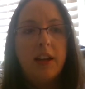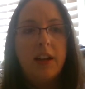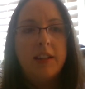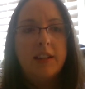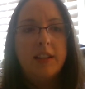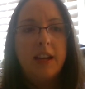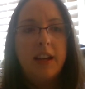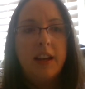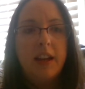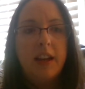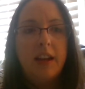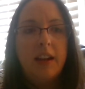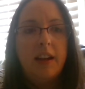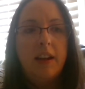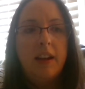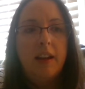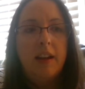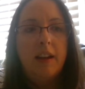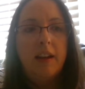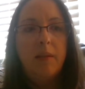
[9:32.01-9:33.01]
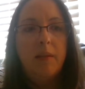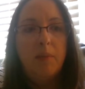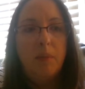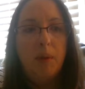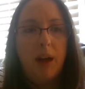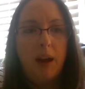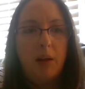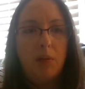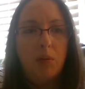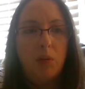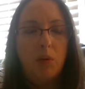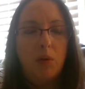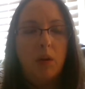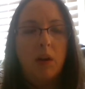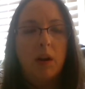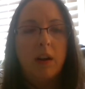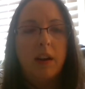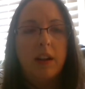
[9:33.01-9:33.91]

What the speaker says: is in Blackboard.